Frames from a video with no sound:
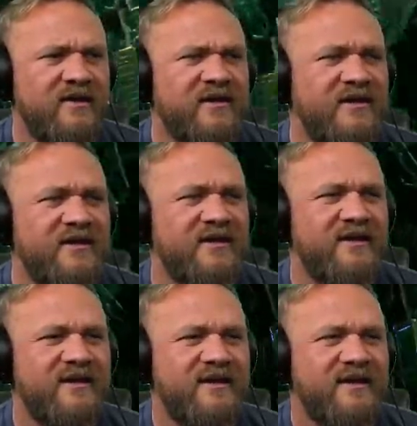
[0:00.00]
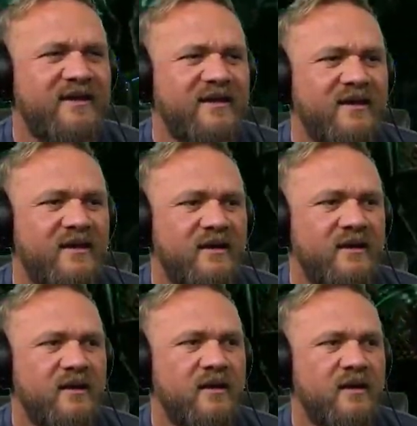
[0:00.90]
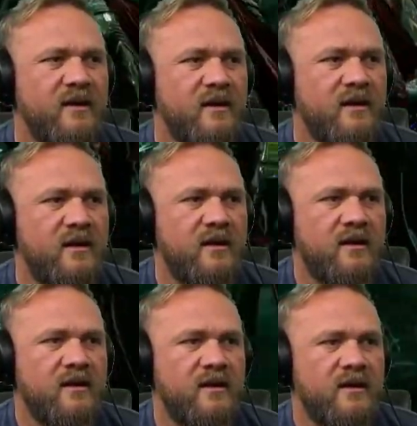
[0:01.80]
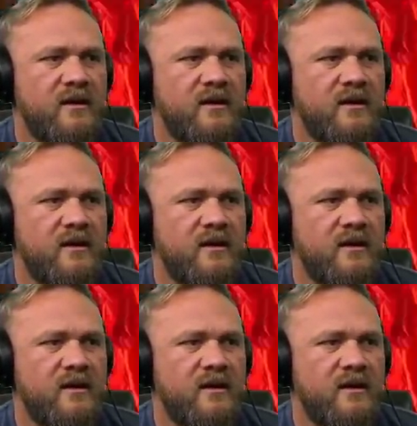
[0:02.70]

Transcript: No one is speaking in this clip.